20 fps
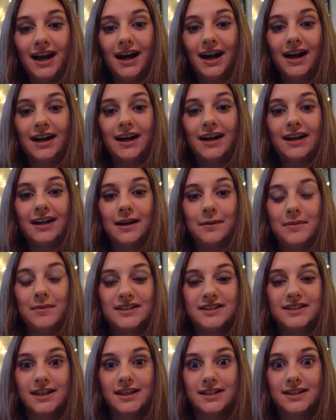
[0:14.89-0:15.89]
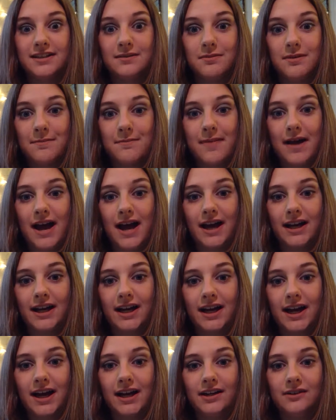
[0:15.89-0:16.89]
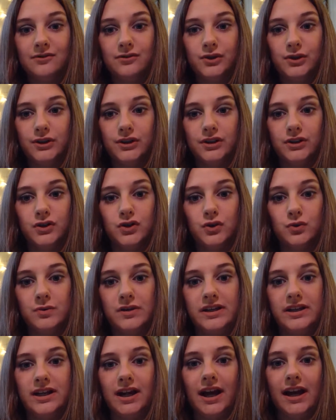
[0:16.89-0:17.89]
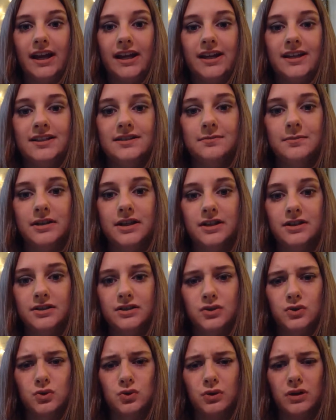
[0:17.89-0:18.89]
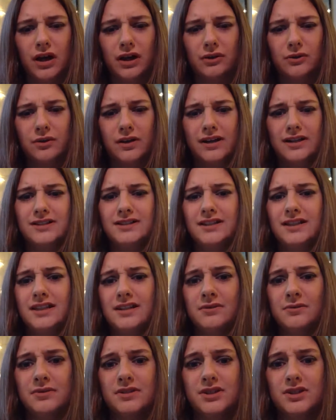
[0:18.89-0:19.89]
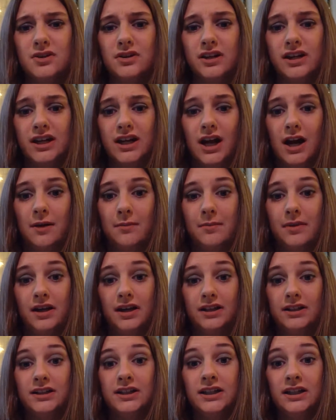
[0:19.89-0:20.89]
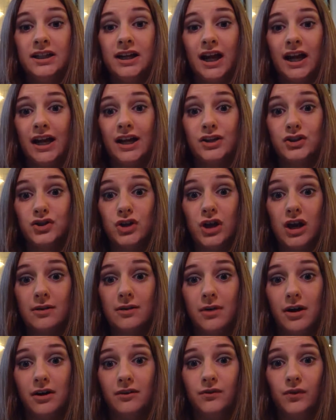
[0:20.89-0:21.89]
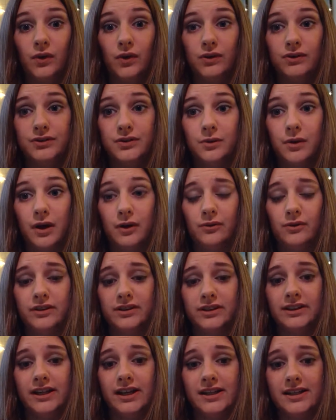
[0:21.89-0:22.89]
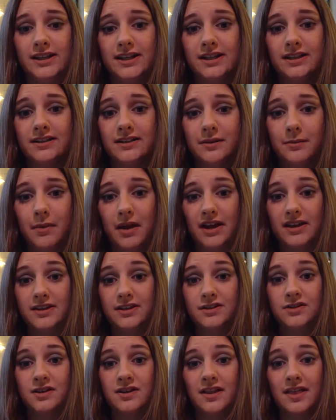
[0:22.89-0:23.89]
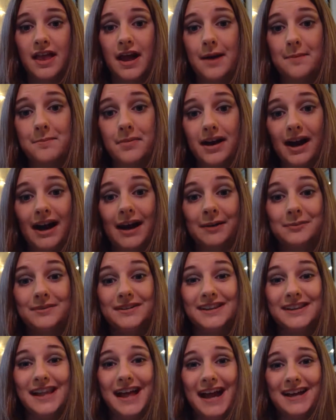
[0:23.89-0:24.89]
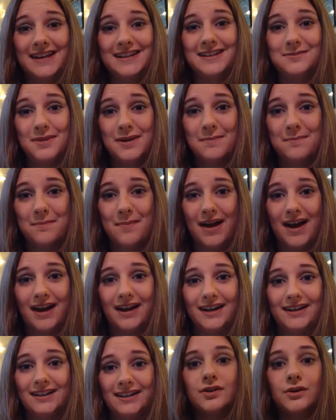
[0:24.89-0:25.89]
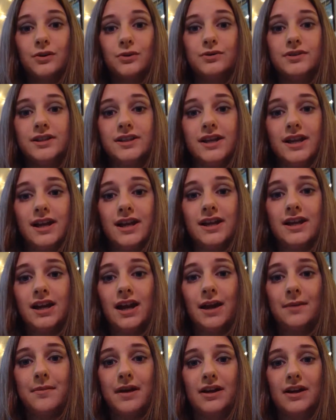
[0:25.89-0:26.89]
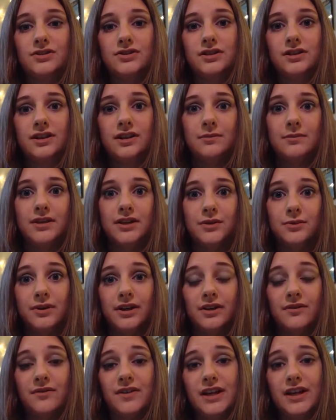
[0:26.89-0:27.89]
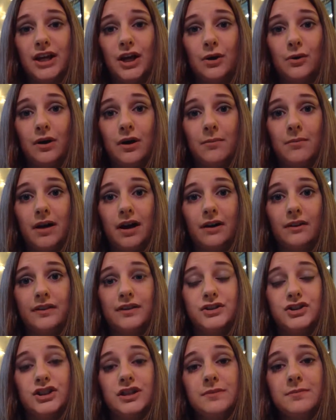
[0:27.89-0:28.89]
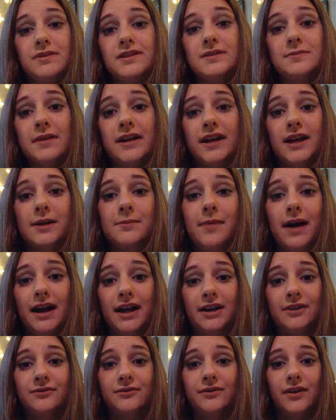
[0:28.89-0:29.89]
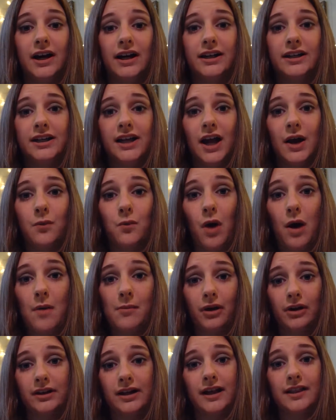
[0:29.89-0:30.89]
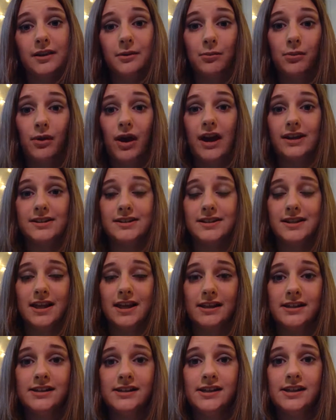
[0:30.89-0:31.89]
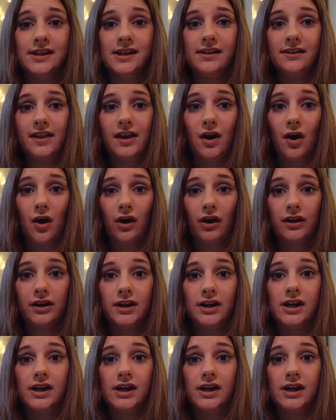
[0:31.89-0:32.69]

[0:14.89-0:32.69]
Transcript: I am excited to be back. I kind of took a 2-week hiatus because school got crazy. It was starting up and I got a job offer, so I needed to pay attention to that, but I am glad to be back. So today I'm actually going to be doing a video about the cheapest makeup I could find at Walmart and the brands that they are.